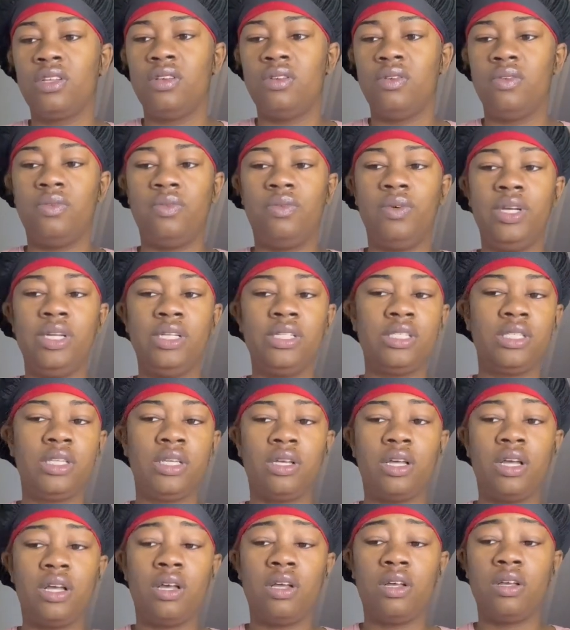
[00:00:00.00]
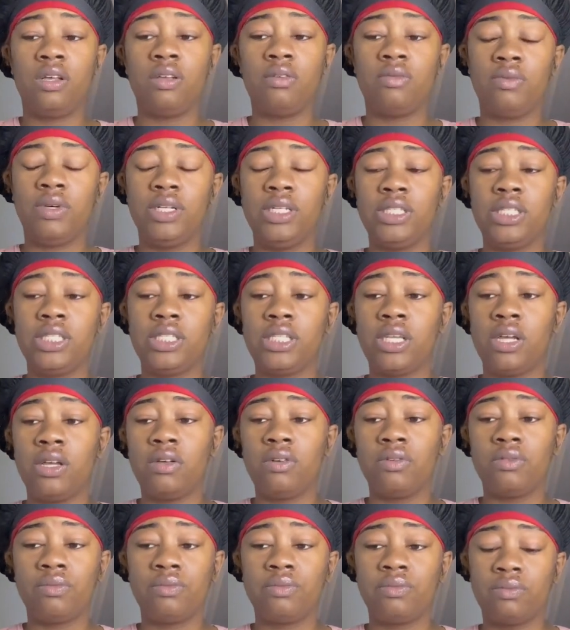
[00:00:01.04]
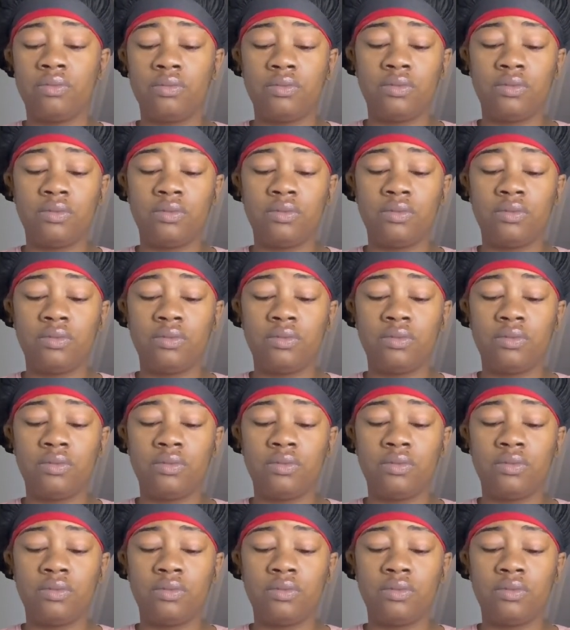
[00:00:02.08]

What is this home?